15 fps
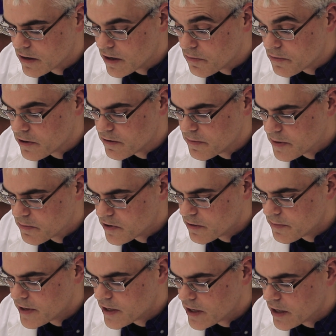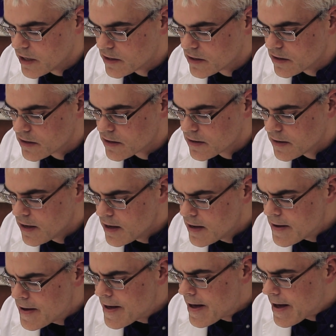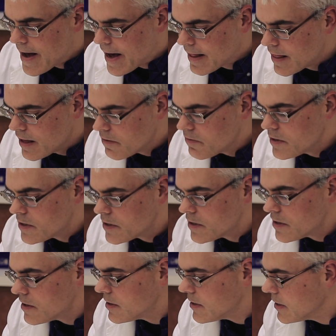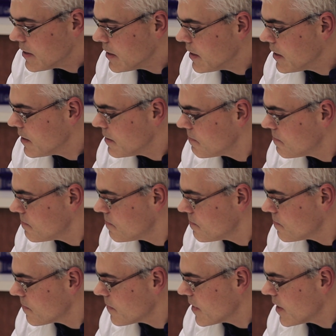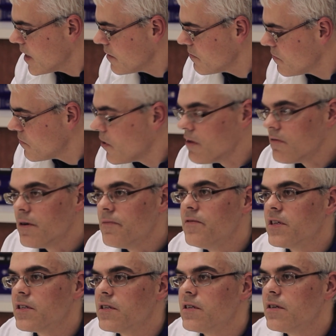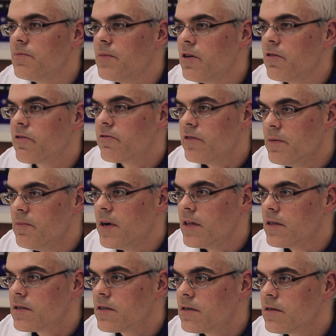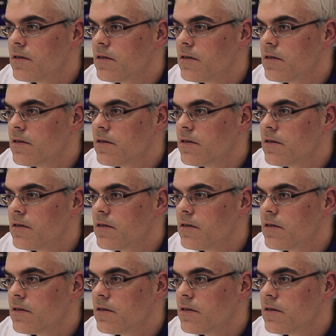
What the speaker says: or help you remember your medications, I think we should have a follow-up visit in about 3 months.